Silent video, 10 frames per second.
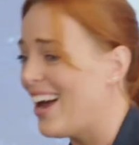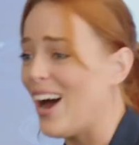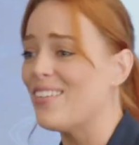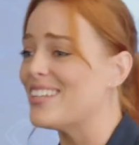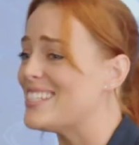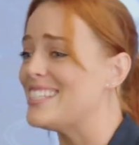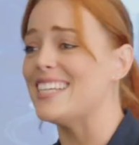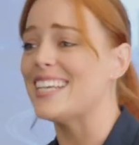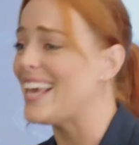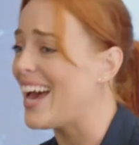I want
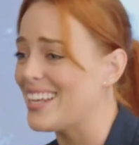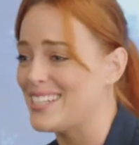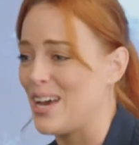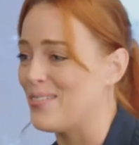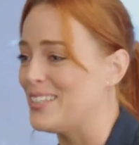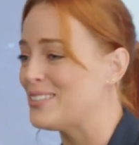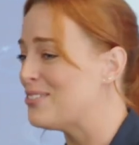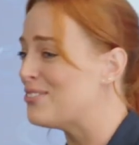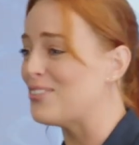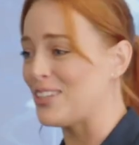sticky outy tummies
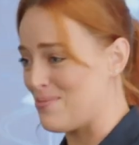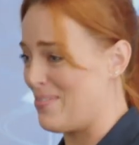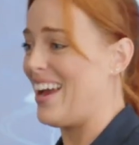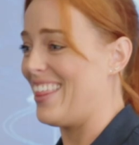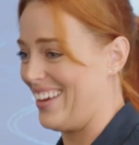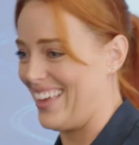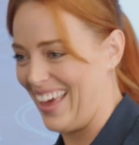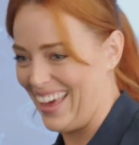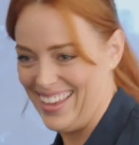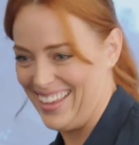full of breath,
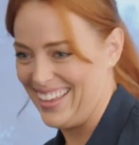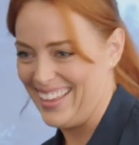okay?